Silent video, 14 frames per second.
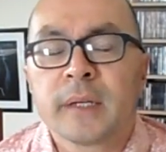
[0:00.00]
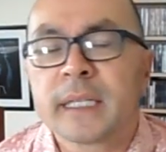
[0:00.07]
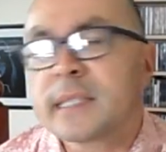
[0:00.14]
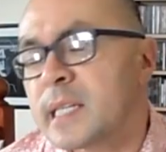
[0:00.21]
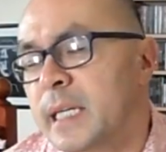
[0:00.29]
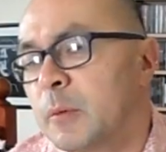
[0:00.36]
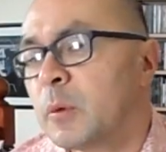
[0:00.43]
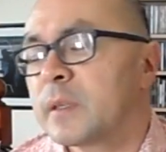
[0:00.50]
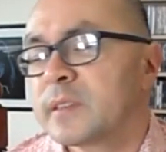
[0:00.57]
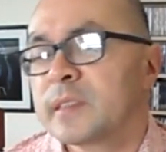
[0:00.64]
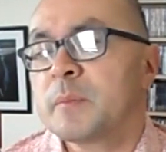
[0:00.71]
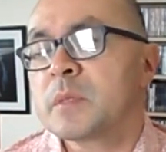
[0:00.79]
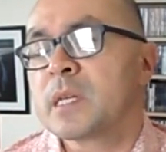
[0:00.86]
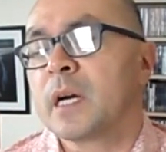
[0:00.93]
And I tell you what,
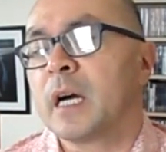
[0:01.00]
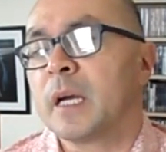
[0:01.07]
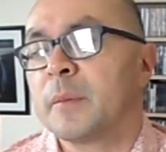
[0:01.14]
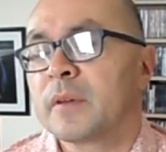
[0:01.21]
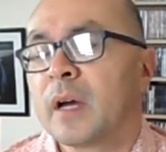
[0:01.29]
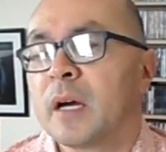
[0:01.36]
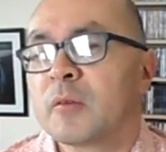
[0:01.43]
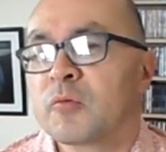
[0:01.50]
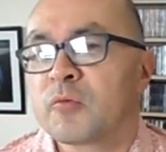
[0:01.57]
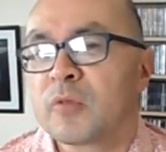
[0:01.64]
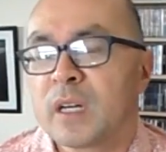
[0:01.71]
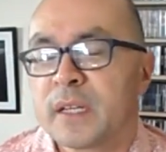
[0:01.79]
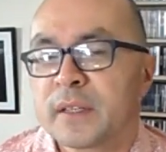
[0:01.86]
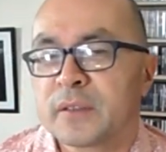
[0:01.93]
sometimes I'd
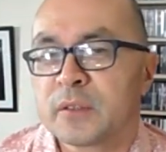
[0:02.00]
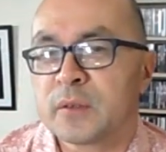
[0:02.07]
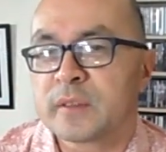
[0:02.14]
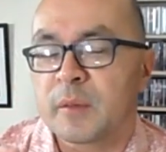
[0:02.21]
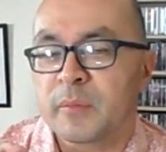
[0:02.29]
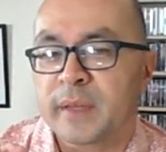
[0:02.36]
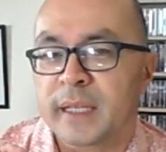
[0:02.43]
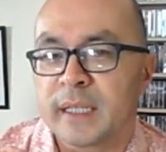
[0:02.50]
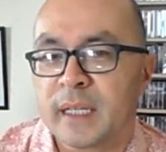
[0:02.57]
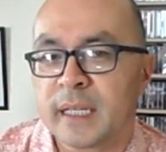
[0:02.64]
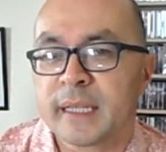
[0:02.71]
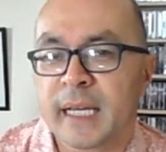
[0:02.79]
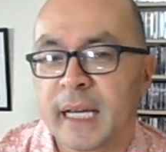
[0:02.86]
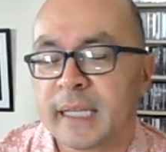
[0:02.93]
rather do something
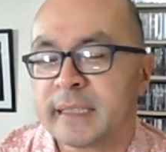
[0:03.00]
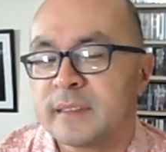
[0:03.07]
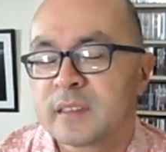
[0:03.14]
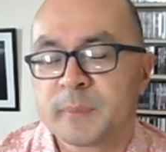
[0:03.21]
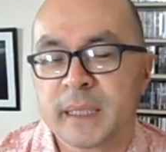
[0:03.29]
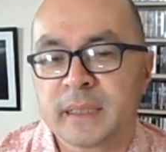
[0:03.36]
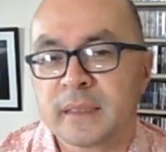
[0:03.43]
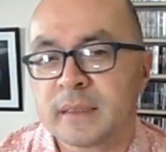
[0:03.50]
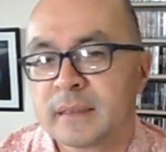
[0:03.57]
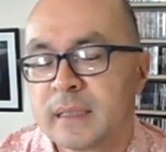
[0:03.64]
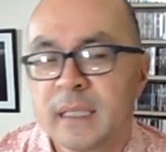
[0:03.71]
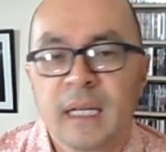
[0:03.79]
like that than spend